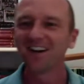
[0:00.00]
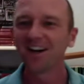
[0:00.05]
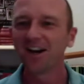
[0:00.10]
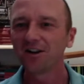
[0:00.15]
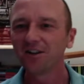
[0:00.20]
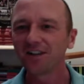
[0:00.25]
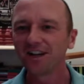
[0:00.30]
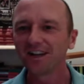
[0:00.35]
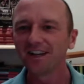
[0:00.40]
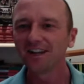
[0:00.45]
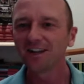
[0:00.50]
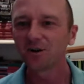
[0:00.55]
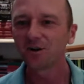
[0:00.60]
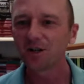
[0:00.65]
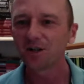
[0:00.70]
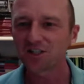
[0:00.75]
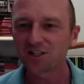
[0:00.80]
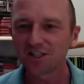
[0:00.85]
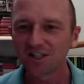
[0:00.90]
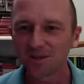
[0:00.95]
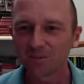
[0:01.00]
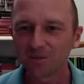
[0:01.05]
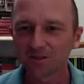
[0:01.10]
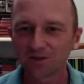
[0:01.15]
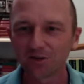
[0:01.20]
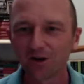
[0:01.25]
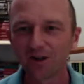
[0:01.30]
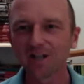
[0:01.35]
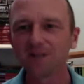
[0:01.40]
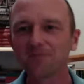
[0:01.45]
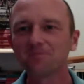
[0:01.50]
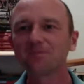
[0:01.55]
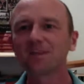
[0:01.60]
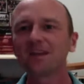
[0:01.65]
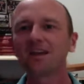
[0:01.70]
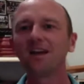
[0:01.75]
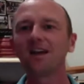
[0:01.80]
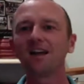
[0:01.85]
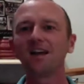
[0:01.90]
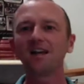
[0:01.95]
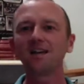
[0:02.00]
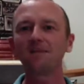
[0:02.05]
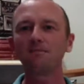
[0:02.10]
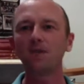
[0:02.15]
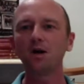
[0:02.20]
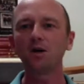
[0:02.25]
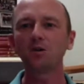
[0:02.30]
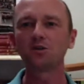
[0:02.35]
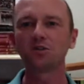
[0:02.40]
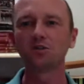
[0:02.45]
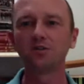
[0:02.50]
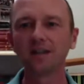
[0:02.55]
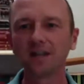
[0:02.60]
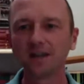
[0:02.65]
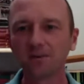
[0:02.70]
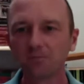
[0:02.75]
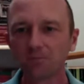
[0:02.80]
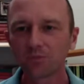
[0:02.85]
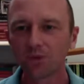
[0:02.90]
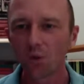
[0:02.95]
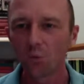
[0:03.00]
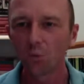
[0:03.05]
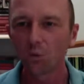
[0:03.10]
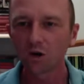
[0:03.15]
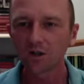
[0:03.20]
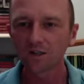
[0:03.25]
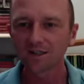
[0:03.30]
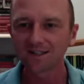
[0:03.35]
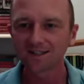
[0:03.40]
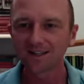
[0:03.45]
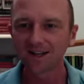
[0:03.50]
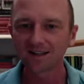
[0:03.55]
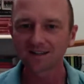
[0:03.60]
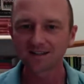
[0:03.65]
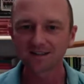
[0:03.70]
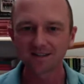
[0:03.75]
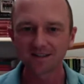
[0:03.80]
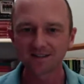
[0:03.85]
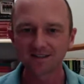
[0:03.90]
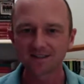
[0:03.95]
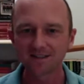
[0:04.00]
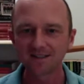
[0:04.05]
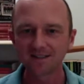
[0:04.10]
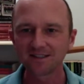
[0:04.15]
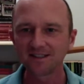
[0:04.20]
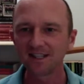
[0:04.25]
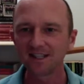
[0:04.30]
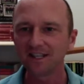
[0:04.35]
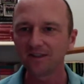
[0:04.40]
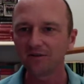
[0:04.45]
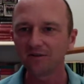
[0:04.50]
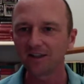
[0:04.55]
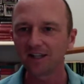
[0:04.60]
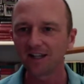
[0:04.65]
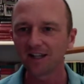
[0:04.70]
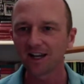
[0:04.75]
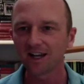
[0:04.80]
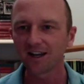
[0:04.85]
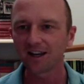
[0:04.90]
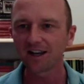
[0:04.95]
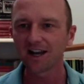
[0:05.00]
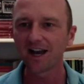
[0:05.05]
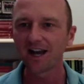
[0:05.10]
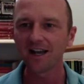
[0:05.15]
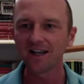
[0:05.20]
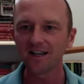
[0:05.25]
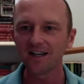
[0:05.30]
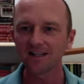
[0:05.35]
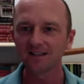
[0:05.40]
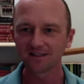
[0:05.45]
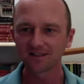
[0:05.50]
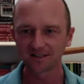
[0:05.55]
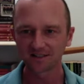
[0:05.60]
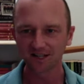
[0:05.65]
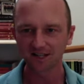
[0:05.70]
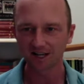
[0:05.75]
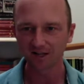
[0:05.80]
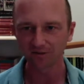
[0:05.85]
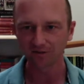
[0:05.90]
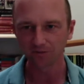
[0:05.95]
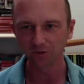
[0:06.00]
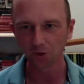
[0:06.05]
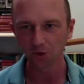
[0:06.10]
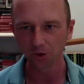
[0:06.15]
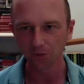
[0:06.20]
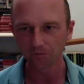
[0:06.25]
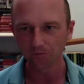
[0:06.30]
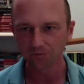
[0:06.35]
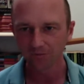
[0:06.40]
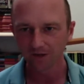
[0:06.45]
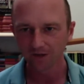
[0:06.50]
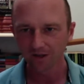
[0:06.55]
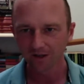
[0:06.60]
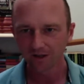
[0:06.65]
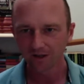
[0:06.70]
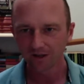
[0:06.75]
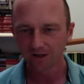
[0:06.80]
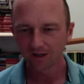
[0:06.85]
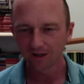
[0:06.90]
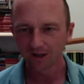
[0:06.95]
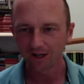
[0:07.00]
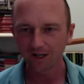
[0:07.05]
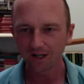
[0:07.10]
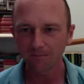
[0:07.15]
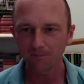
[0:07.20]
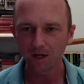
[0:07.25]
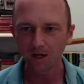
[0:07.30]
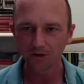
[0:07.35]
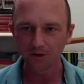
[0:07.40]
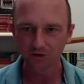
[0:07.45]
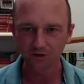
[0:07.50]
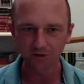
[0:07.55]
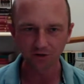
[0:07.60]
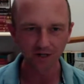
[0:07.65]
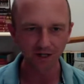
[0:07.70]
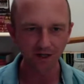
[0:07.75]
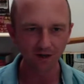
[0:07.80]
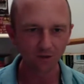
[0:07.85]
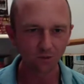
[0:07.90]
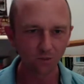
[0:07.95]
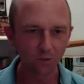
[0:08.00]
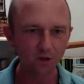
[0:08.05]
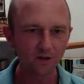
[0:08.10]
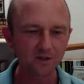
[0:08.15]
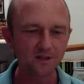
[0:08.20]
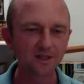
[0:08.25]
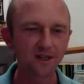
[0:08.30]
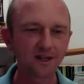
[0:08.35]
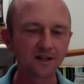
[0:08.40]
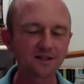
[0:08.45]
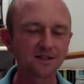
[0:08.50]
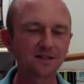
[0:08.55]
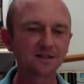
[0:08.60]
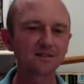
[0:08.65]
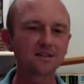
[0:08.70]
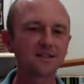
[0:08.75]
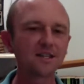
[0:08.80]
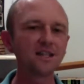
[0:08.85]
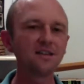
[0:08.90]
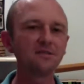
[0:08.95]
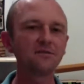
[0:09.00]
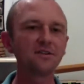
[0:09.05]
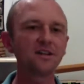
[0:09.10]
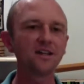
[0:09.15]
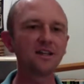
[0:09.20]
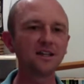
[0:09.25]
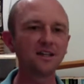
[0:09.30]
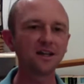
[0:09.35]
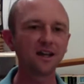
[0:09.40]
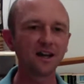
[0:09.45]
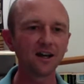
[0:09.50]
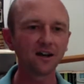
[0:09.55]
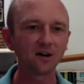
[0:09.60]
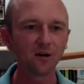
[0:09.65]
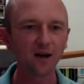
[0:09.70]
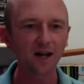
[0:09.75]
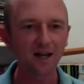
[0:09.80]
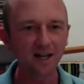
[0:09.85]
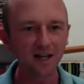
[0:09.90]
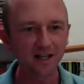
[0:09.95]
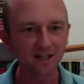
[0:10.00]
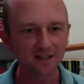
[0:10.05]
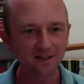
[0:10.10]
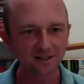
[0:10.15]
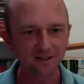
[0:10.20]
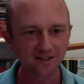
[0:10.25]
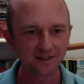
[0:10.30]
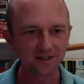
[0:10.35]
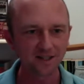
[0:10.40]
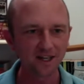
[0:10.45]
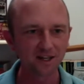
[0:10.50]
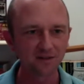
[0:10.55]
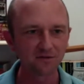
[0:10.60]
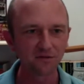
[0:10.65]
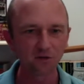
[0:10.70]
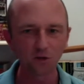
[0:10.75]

Okay, question number 3. In motoring, what does DVLA stand for? In motoring, what does DVLA stand